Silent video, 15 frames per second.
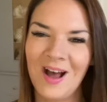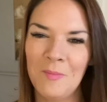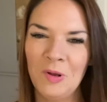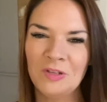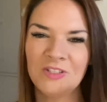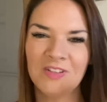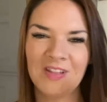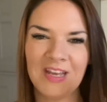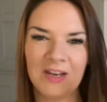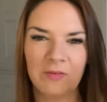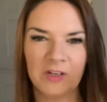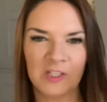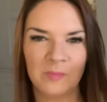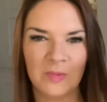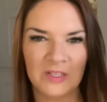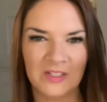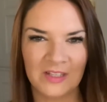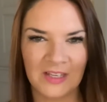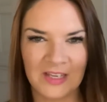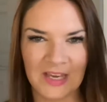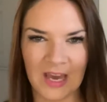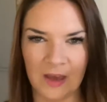I'm on to the Christmas
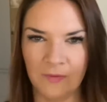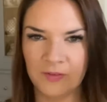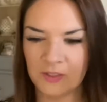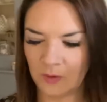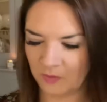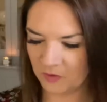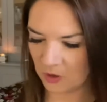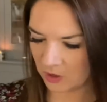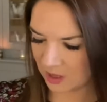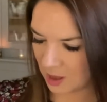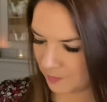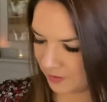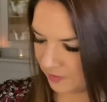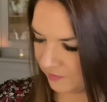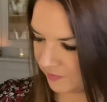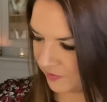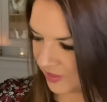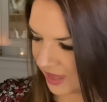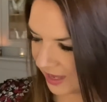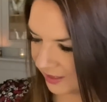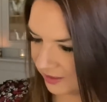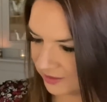gift. So I've got a couple of
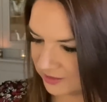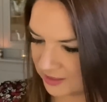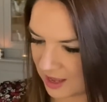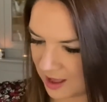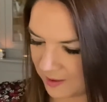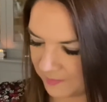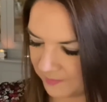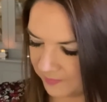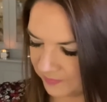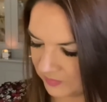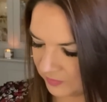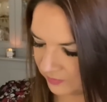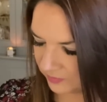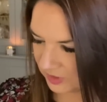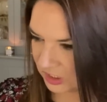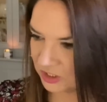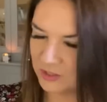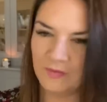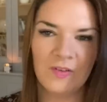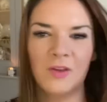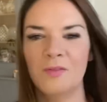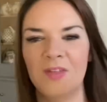things, just a
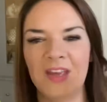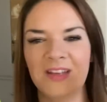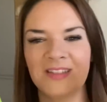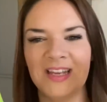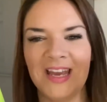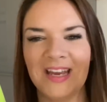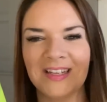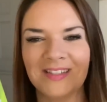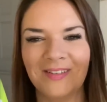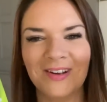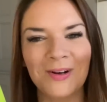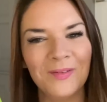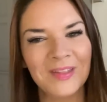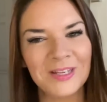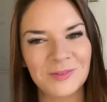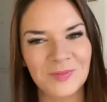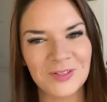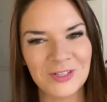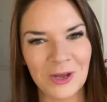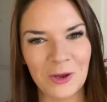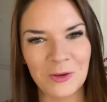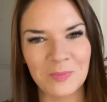few things here. So I got these for
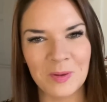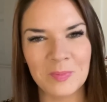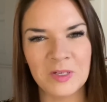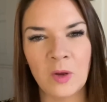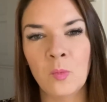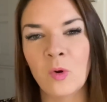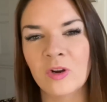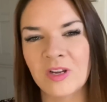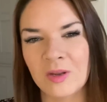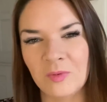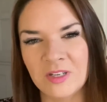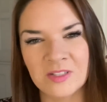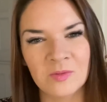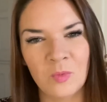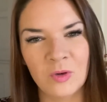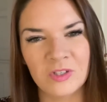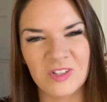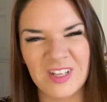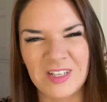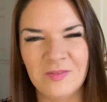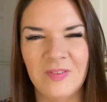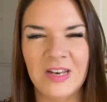Toby, but don't worry, he doesn't watch
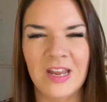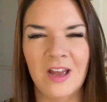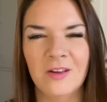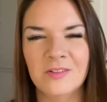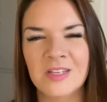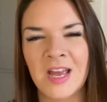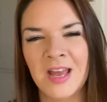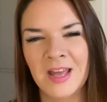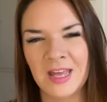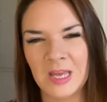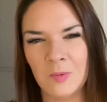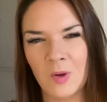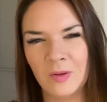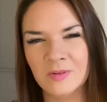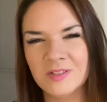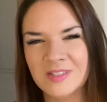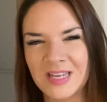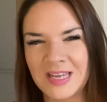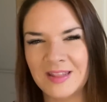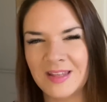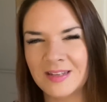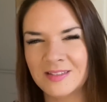these videos, he won't
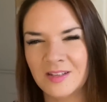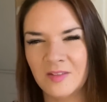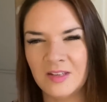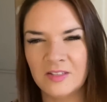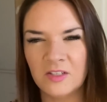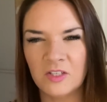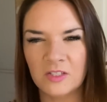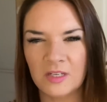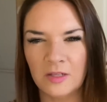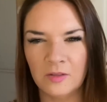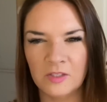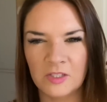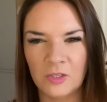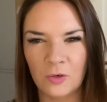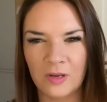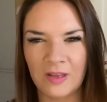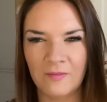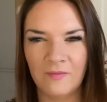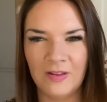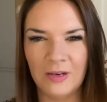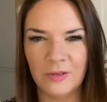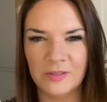see this. So these are just little stocking
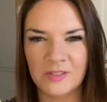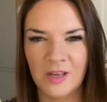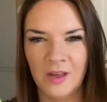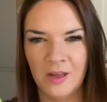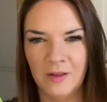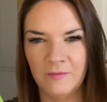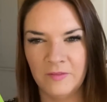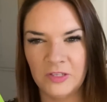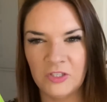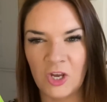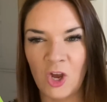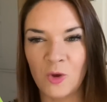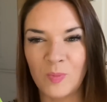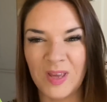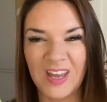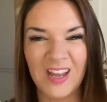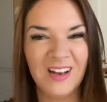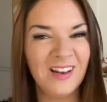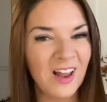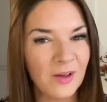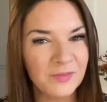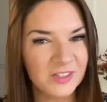fillers for Toby. He
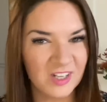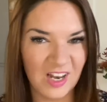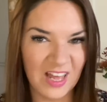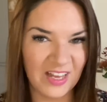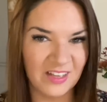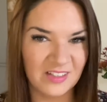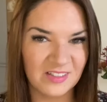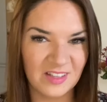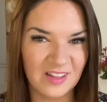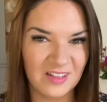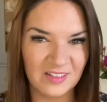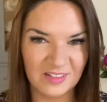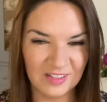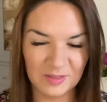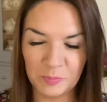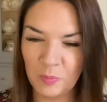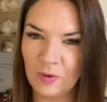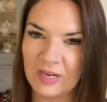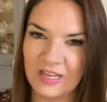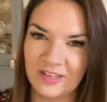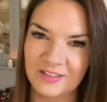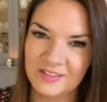loves links, he thinks it's
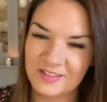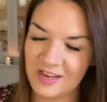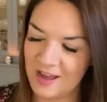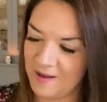brilliant.